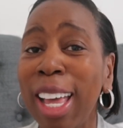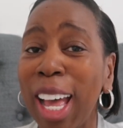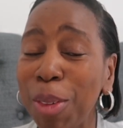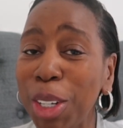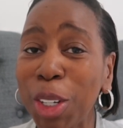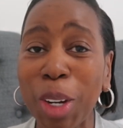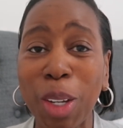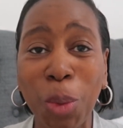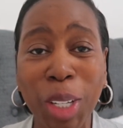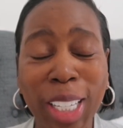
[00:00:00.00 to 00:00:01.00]
having a
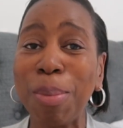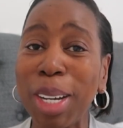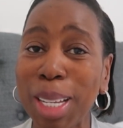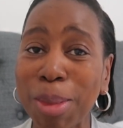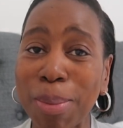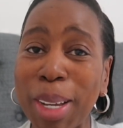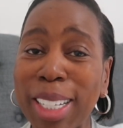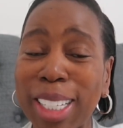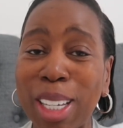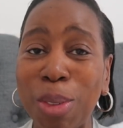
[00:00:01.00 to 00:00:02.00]
great week. My name's
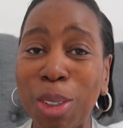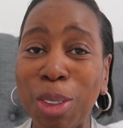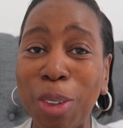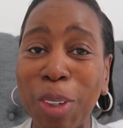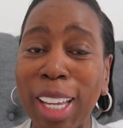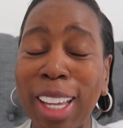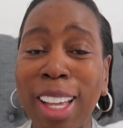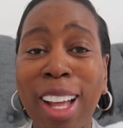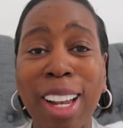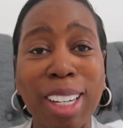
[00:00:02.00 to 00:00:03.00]
Amanda if you're new here.